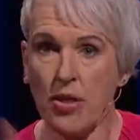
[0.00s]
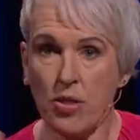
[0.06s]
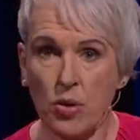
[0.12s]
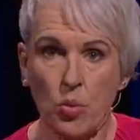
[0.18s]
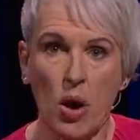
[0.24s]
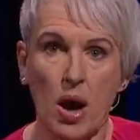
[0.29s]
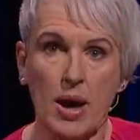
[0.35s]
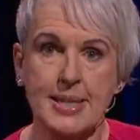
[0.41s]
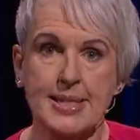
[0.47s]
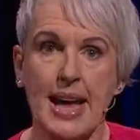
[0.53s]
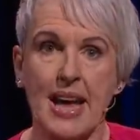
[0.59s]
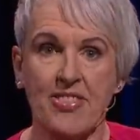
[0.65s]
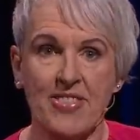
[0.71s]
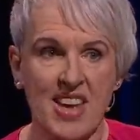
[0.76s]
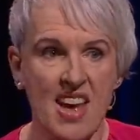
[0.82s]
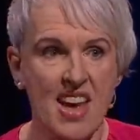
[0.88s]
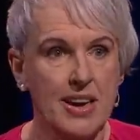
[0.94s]
Otherwise, at
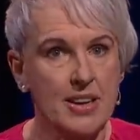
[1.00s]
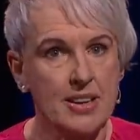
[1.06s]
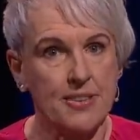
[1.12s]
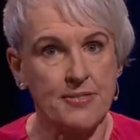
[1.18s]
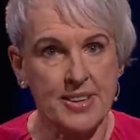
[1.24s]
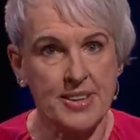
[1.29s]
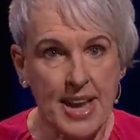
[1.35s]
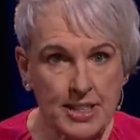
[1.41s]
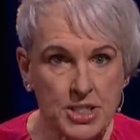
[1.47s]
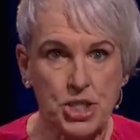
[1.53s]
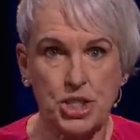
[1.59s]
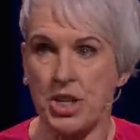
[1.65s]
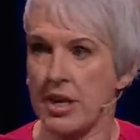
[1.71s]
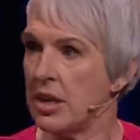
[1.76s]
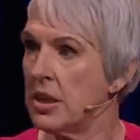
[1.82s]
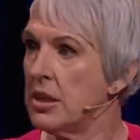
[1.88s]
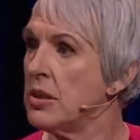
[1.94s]
the end of next
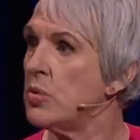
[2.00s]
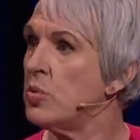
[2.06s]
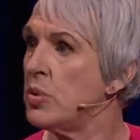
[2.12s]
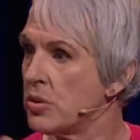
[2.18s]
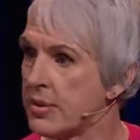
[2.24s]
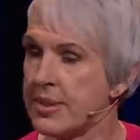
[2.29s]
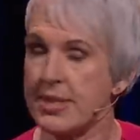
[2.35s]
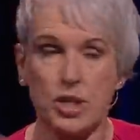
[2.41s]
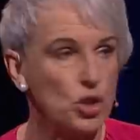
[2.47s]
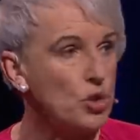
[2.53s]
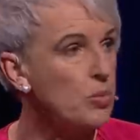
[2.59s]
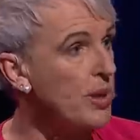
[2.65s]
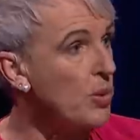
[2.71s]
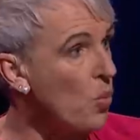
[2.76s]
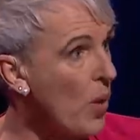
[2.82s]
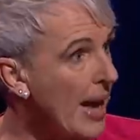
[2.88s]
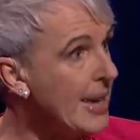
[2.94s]
year, we'll still be
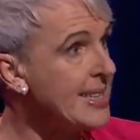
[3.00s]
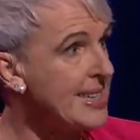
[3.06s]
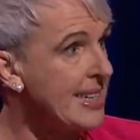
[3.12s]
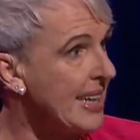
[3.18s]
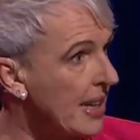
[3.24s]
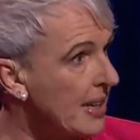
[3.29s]
waiting.